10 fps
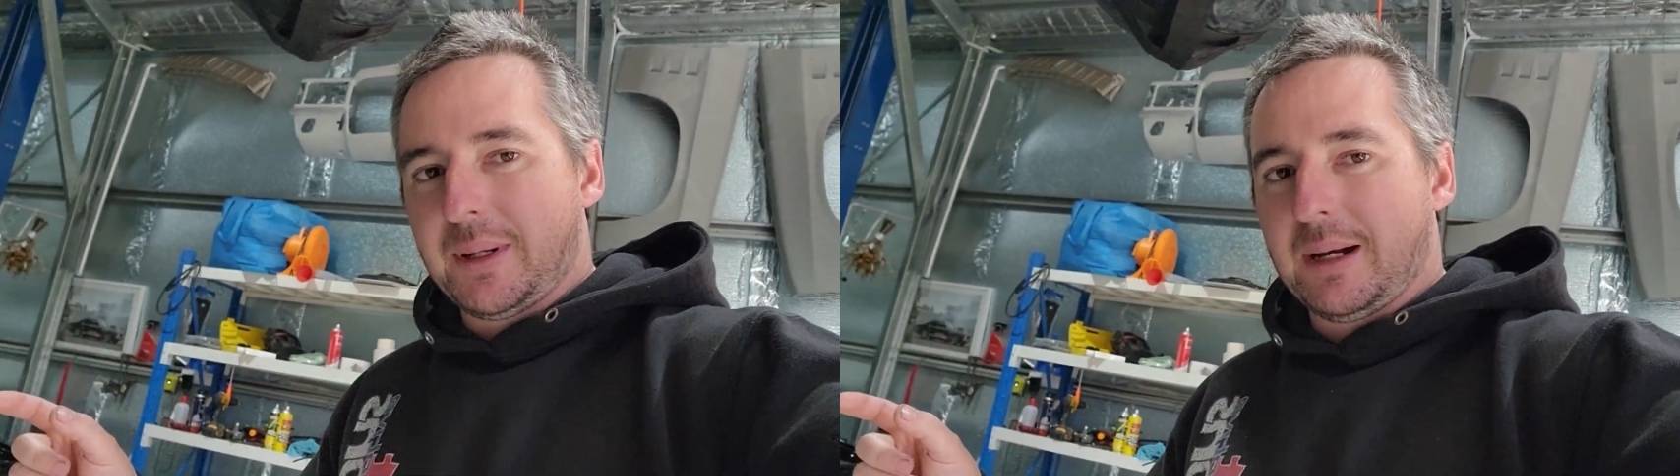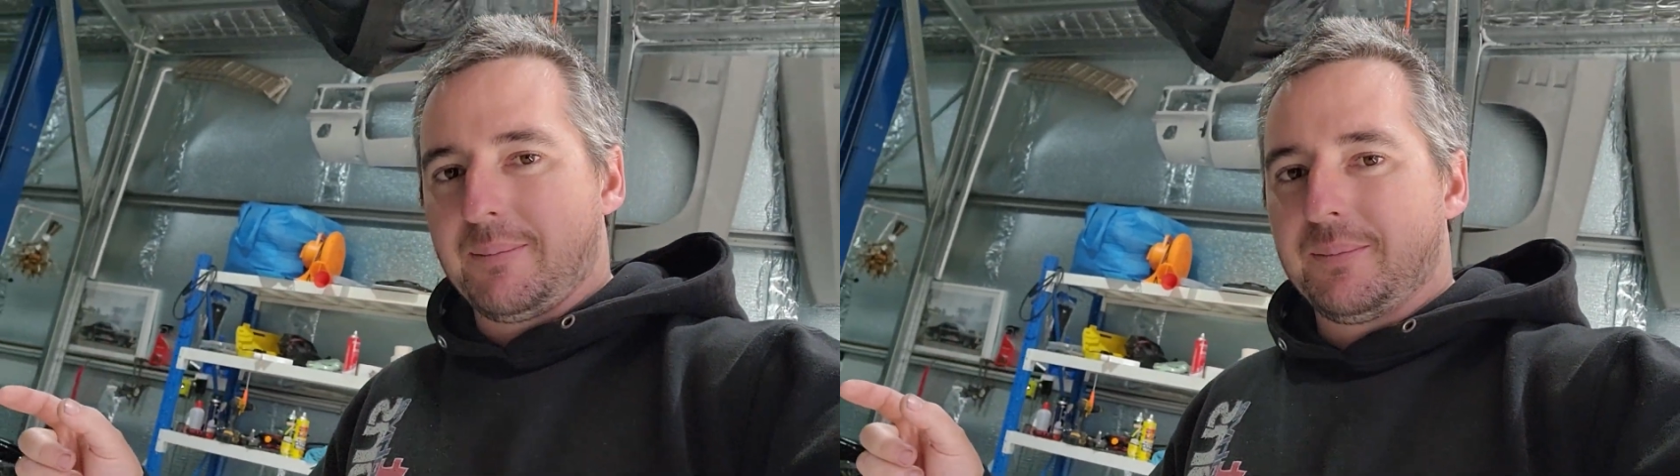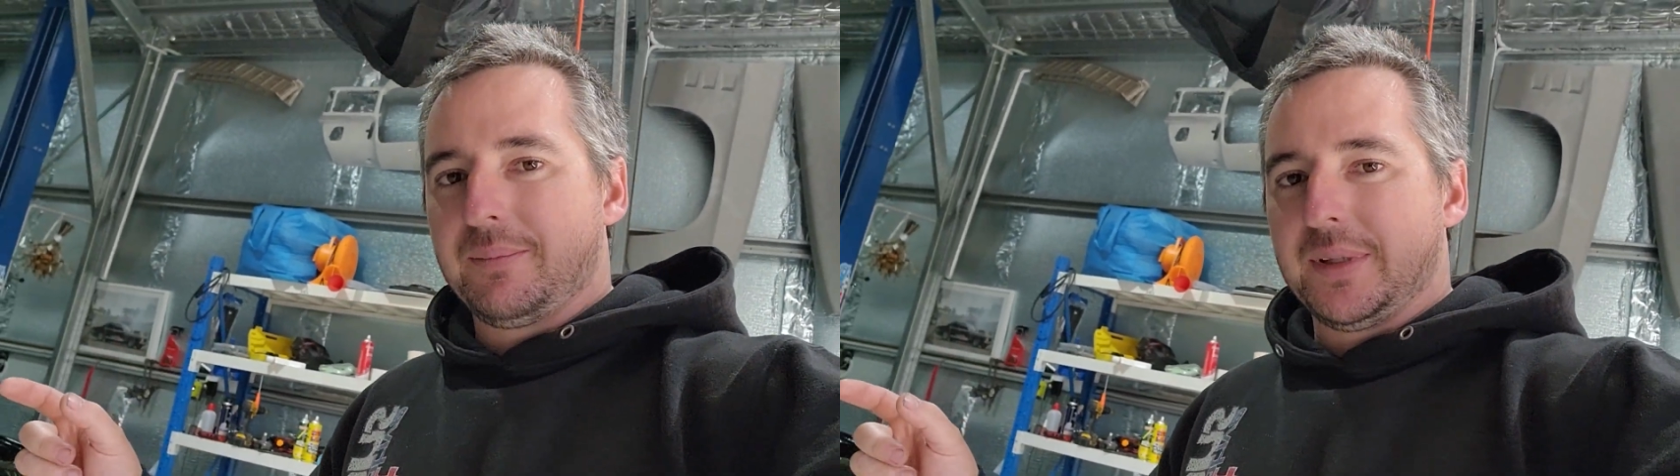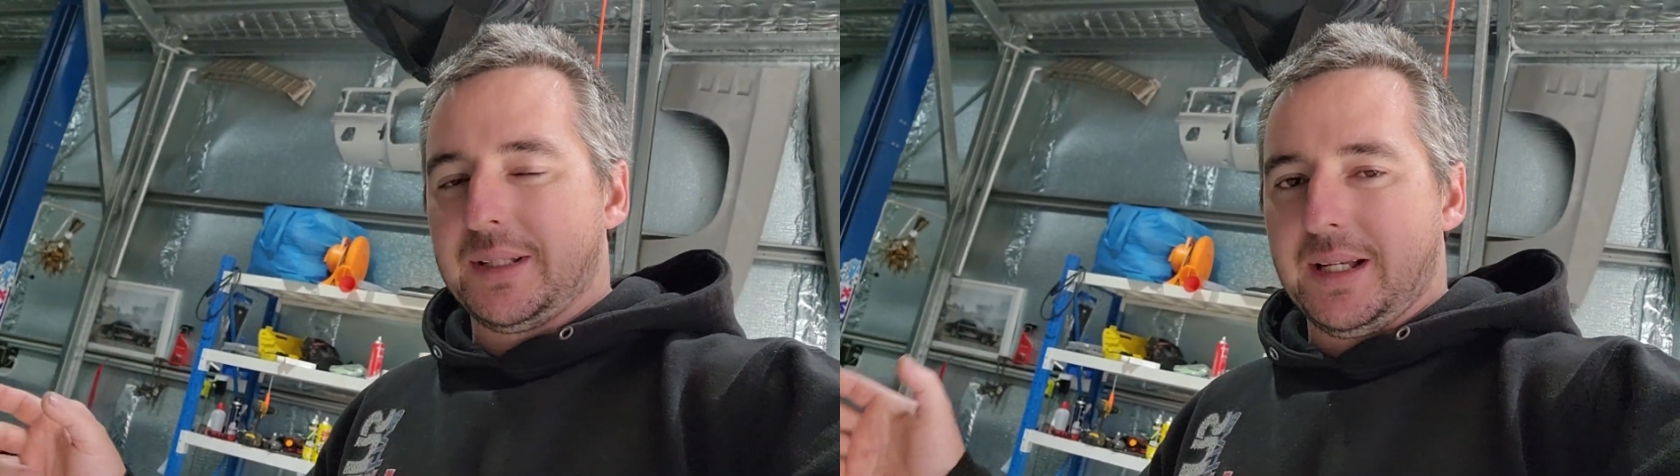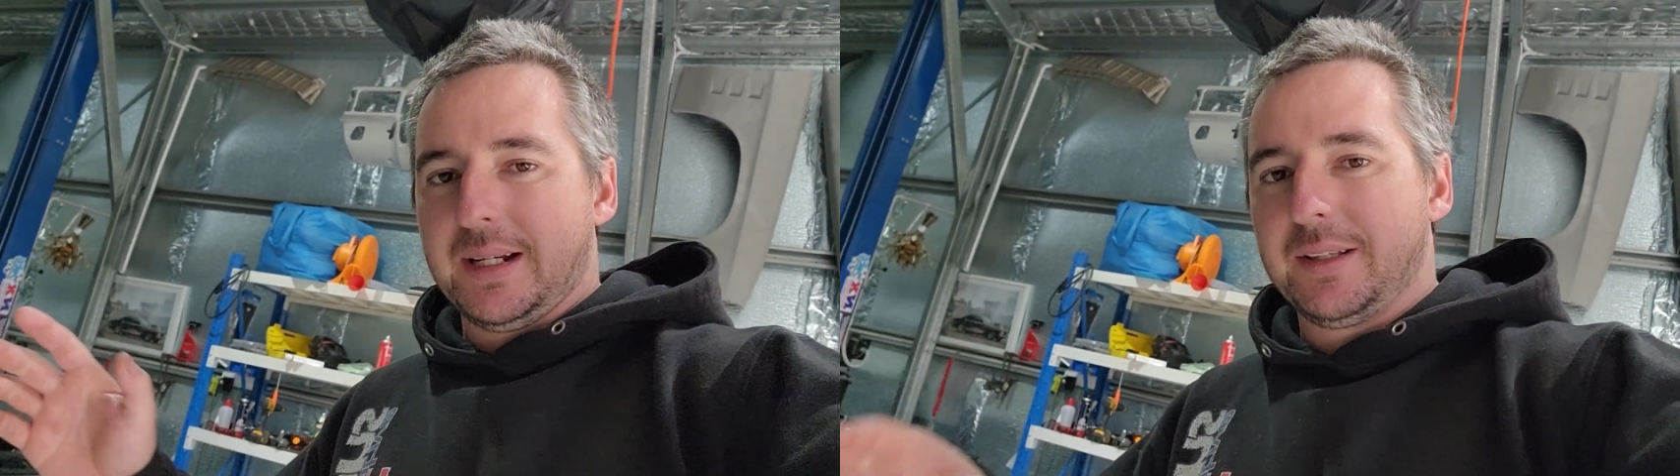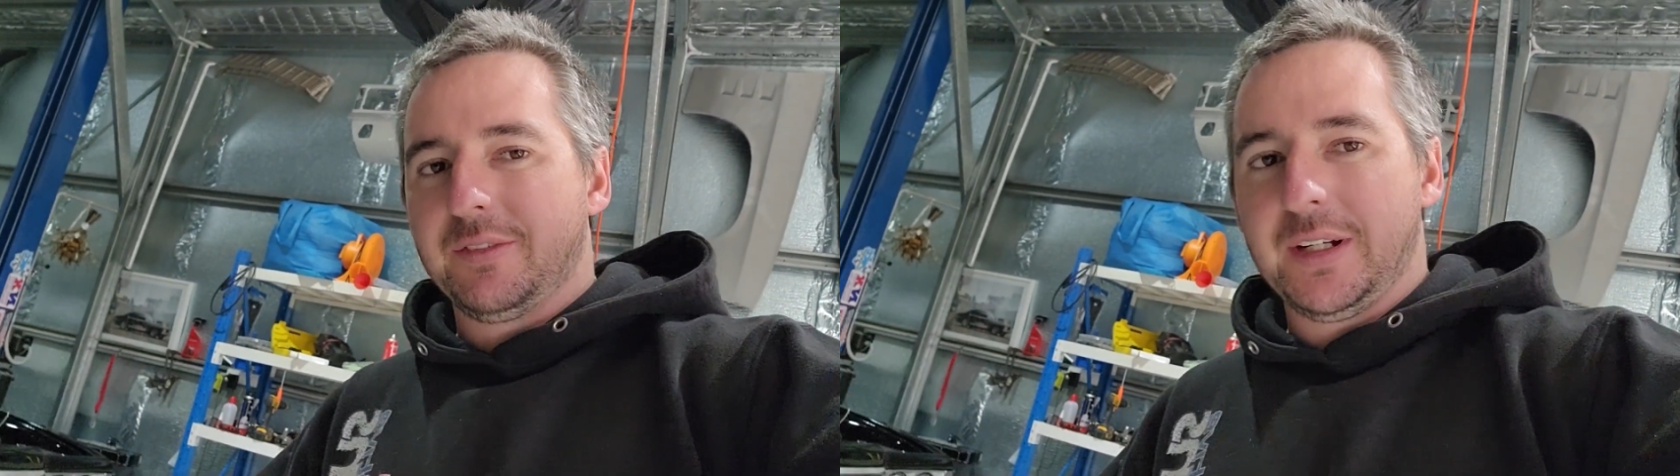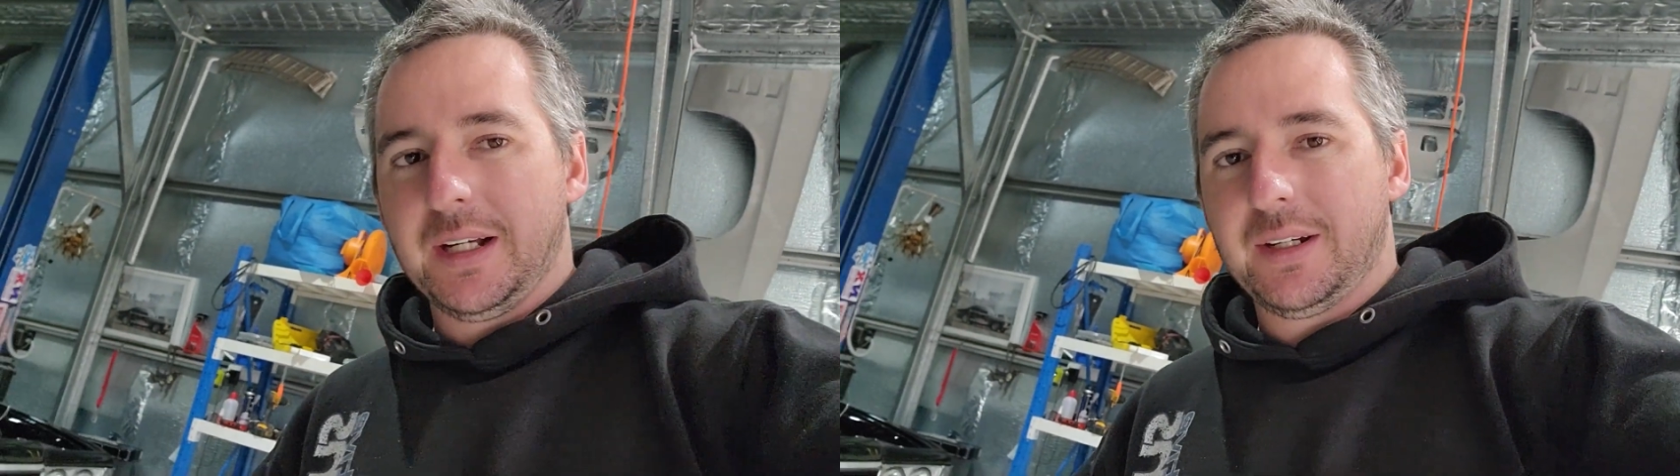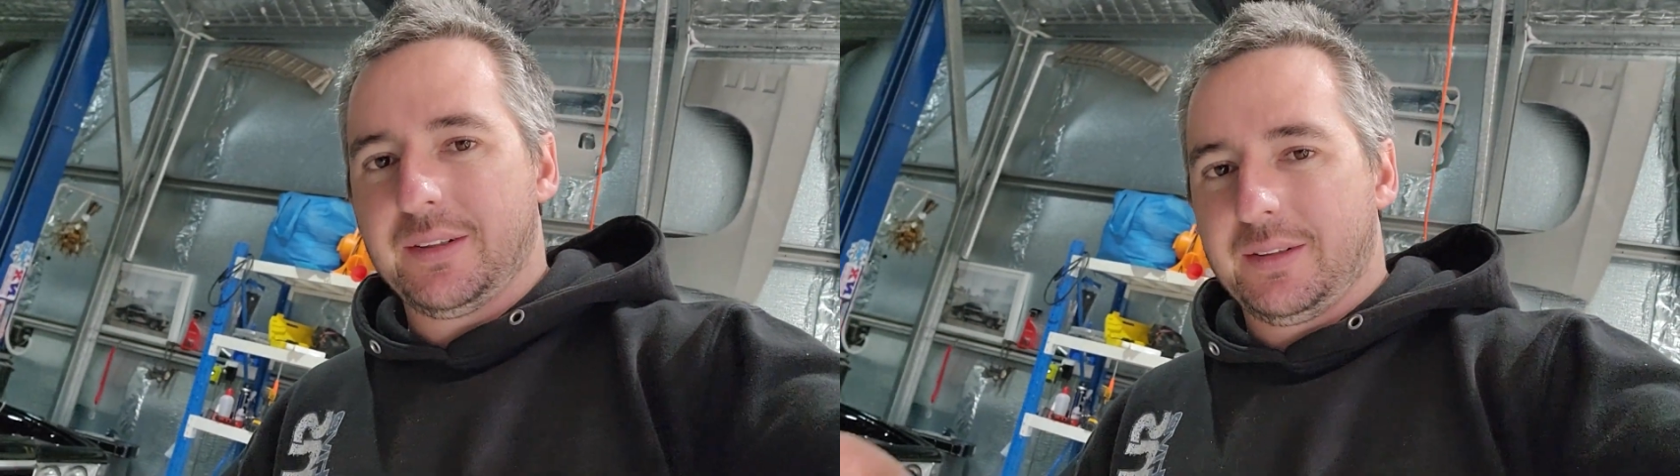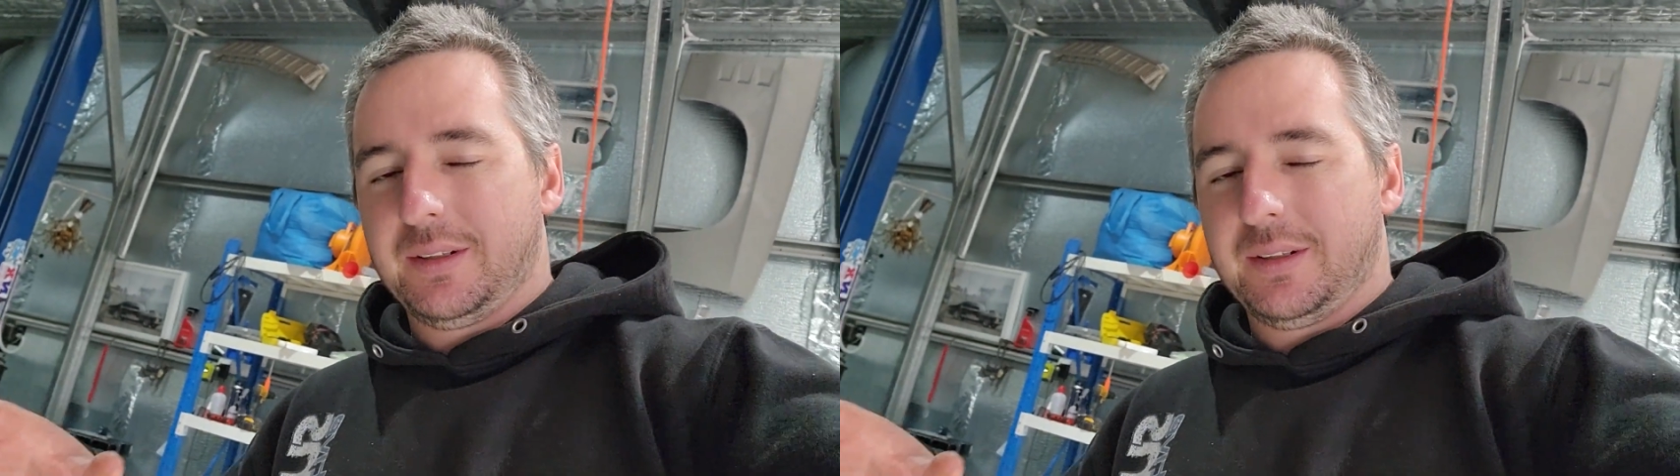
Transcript: up at the end of the video